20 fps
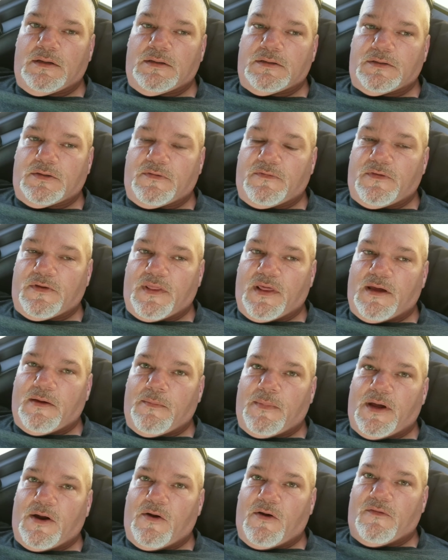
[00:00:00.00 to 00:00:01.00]
So if you're thinking
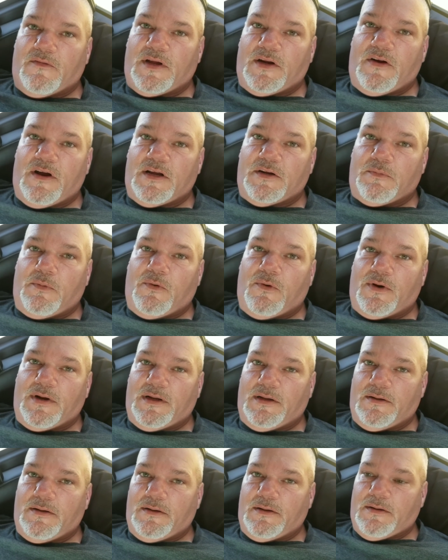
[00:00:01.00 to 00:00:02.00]
about RV
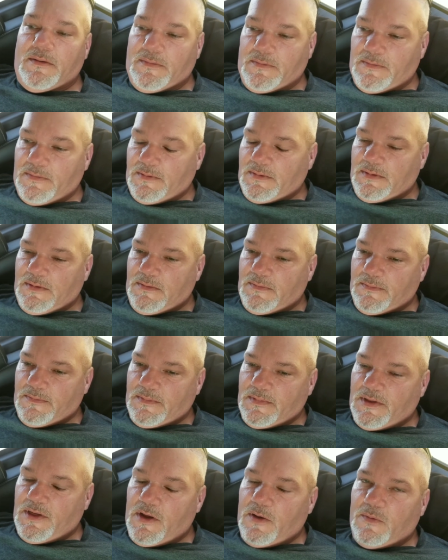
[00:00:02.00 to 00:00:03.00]
transporting,
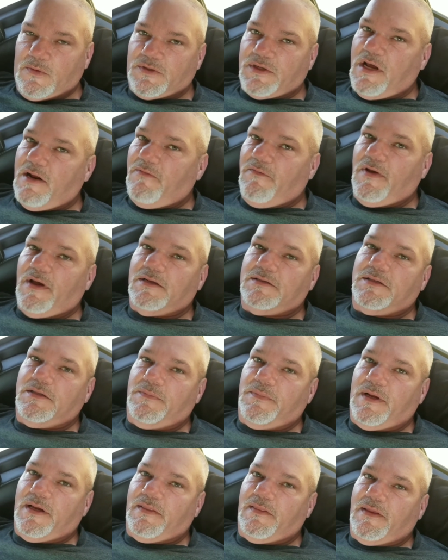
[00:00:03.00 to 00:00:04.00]
you almost got to find something
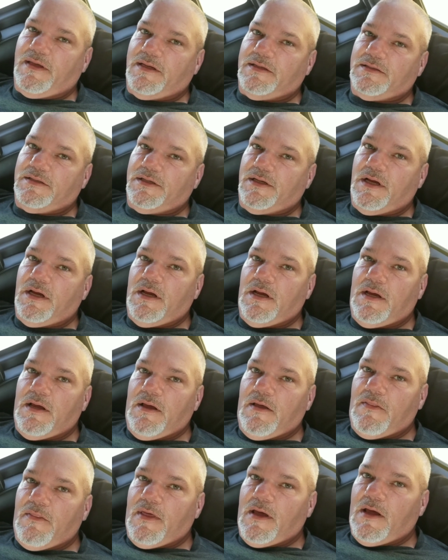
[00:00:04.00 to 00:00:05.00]
like this.
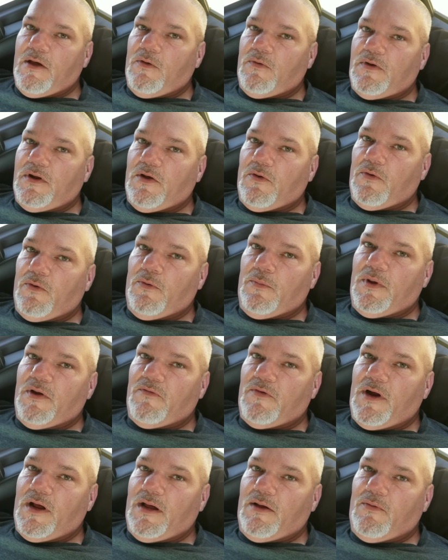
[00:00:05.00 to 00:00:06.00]
That hotel room every
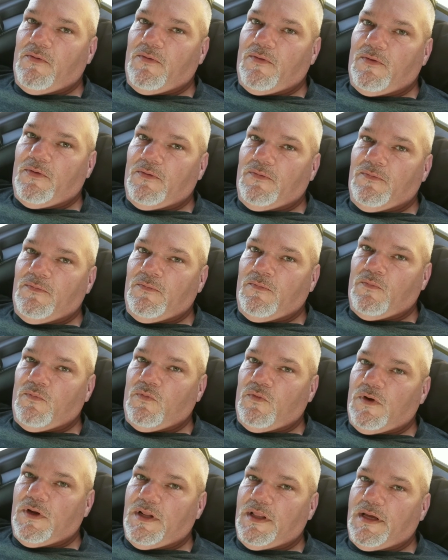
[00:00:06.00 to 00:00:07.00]
night will
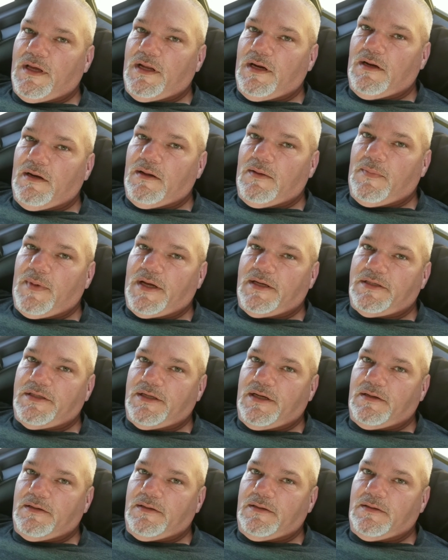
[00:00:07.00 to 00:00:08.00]
really get into the paycheck.